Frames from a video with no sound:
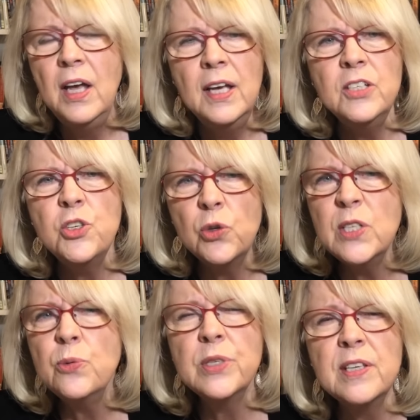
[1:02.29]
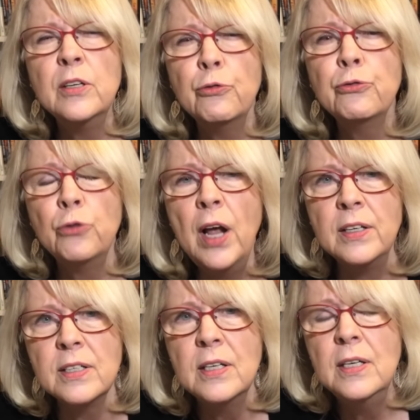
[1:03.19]
His choice was an
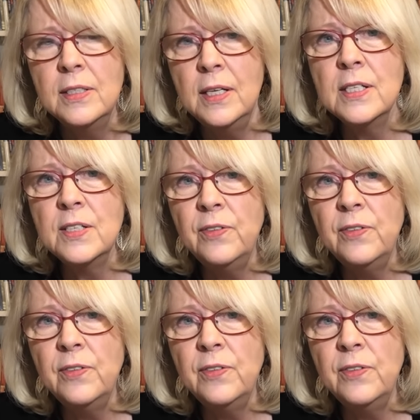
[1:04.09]
affront to his